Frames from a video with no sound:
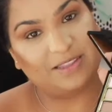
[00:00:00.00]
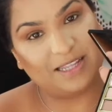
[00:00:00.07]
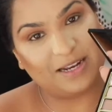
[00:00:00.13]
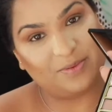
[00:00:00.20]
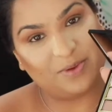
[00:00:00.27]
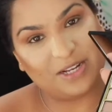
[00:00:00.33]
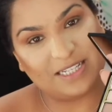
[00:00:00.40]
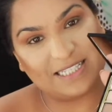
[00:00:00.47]
Then
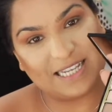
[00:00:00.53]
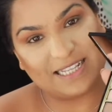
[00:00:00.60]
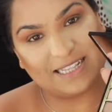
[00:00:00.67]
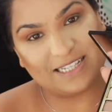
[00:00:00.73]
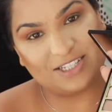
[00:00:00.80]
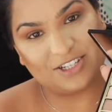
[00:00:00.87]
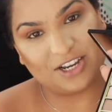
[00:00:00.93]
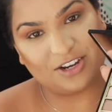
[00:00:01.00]
I'm going to take
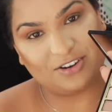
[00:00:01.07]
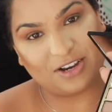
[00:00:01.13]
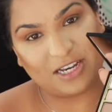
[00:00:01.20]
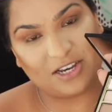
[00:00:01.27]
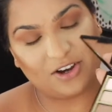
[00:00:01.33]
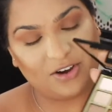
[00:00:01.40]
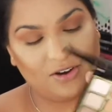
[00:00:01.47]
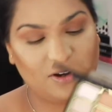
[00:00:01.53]
this shade right
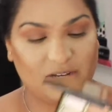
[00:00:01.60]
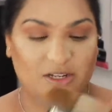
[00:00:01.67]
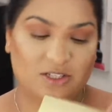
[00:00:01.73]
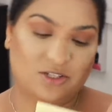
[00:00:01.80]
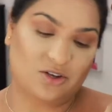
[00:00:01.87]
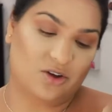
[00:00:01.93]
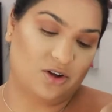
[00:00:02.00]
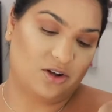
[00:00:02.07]
here, and it's
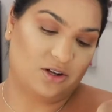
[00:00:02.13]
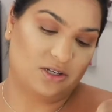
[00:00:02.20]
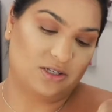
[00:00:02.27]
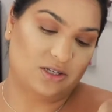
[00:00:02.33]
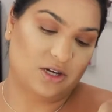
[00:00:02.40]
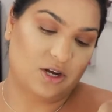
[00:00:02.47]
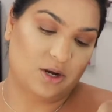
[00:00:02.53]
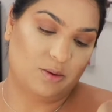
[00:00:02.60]
called
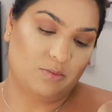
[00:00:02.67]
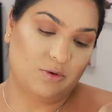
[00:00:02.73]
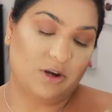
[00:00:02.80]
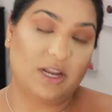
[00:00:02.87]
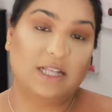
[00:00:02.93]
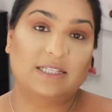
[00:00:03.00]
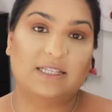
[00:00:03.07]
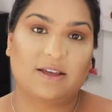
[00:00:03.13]

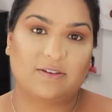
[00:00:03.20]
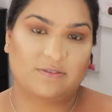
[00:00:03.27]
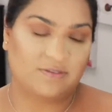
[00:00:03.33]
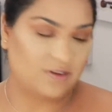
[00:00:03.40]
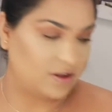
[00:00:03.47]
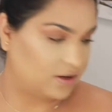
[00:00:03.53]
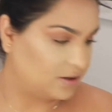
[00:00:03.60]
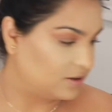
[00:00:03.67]
Brunettes Have Fun.